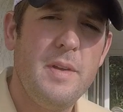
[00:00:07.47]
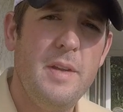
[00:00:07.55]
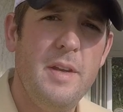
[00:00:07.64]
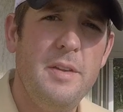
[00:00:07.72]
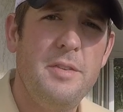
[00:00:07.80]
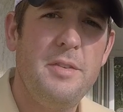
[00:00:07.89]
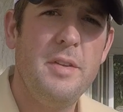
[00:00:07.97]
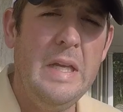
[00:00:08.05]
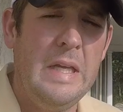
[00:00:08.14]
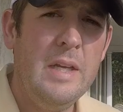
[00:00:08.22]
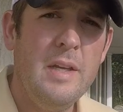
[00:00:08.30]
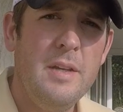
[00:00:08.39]
It is
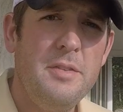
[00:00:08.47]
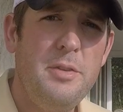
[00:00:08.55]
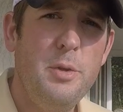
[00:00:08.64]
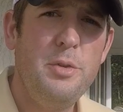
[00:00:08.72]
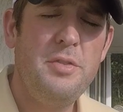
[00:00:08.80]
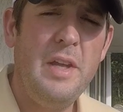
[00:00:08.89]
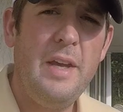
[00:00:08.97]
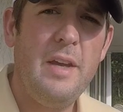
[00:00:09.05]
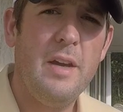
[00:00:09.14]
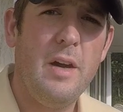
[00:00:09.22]
Tuesday,